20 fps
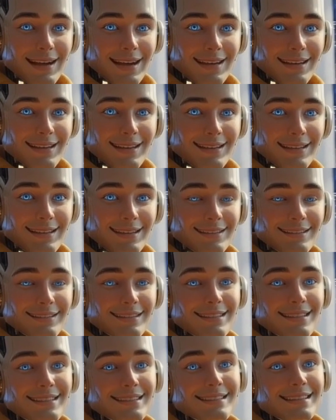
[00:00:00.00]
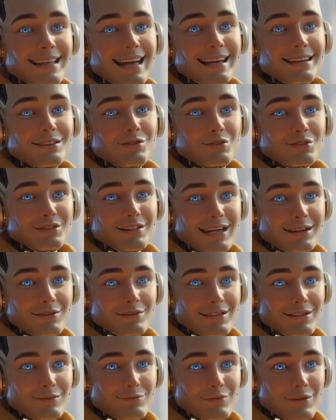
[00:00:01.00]
plan, such as extra
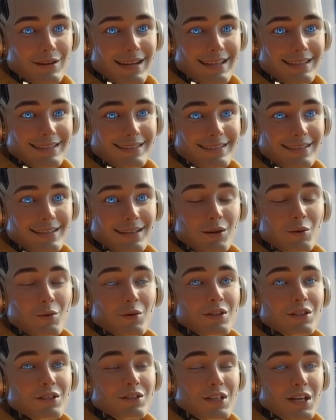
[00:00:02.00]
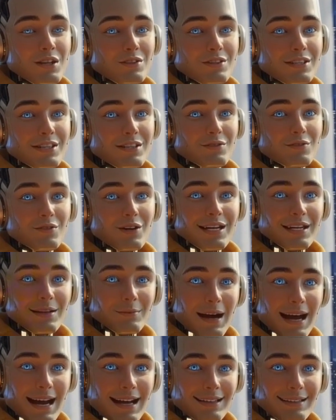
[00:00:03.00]
generative credits with the Generative Credit
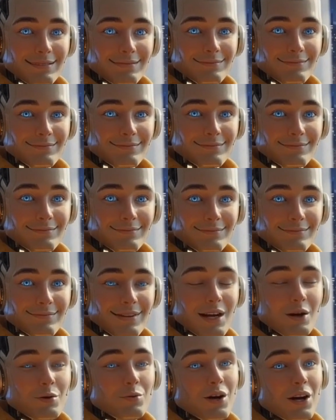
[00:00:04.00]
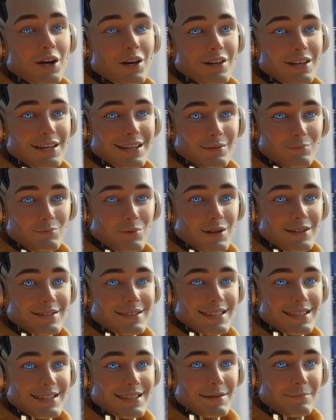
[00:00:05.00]
Pack. Priority
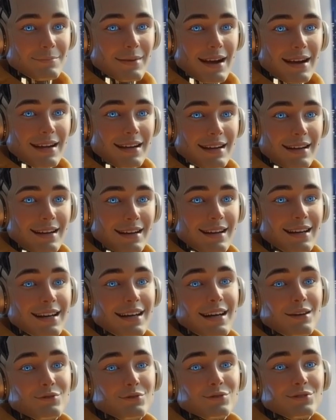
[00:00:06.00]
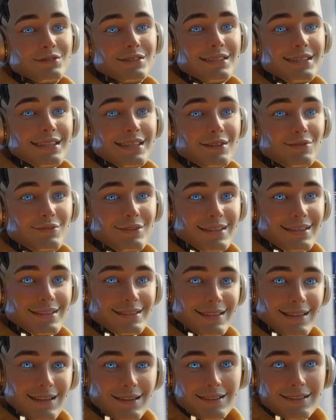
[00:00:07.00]
Processing Pack allows you to decrease
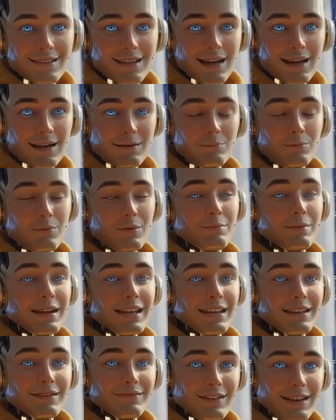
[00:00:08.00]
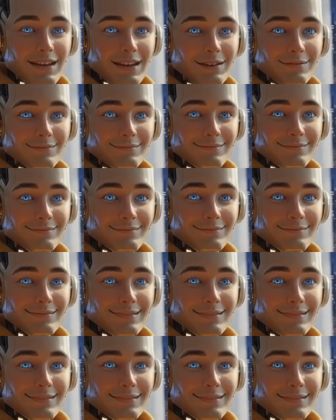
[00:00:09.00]
the load time when making videos.